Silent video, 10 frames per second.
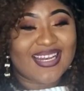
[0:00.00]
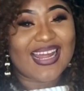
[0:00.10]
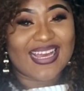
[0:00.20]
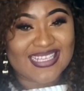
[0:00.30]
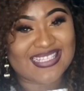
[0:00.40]

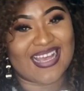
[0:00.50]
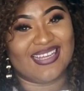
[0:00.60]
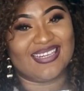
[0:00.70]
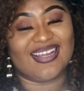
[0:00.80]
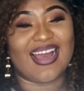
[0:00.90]
Like I
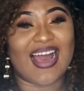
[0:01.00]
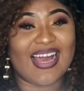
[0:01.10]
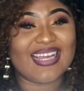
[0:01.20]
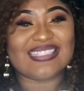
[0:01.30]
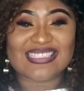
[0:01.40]
said,
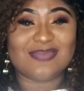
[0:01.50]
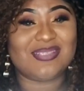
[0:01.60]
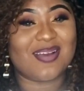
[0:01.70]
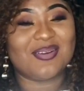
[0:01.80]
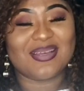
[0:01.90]

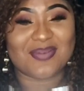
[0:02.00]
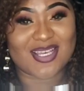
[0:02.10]
deep down in